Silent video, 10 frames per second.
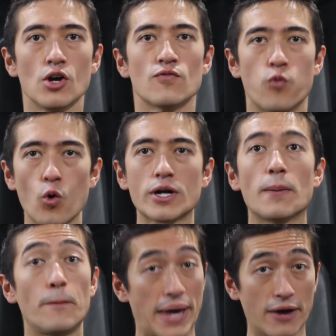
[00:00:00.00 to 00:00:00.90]
For
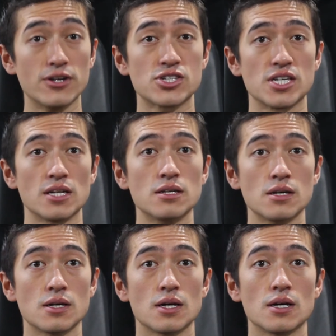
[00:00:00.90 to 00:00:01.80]
comparison,
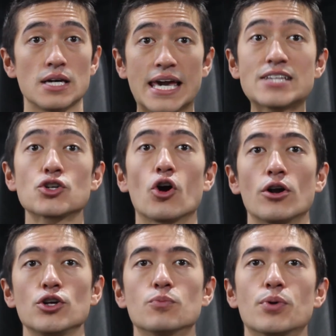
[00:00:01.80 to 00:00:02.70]
HIIT
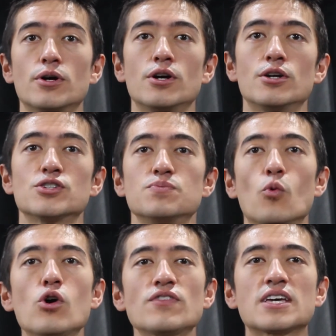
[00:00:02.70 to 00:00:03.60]
cardio burns
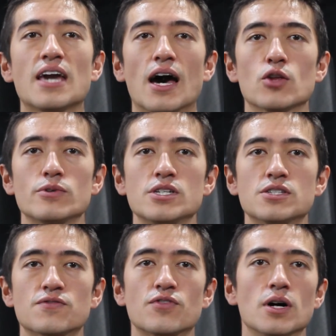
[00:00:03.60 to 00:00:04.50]
more of the
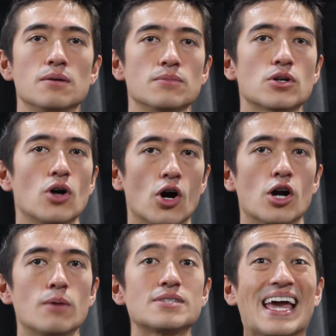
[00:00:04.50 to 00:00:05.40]
calories from
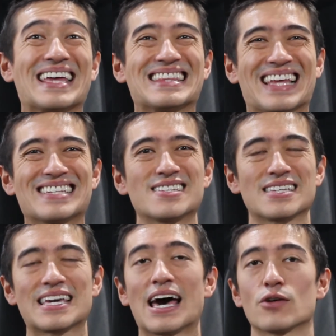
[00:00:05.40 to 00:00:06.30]
carbs and less of
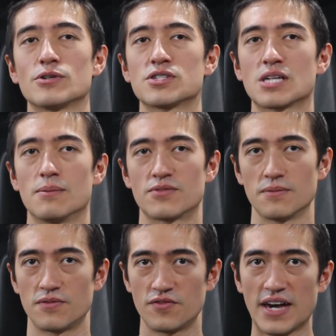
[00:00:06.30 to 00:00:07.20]
the calories come from
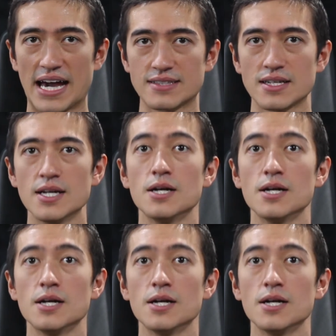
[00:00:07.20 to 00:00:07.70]
fat.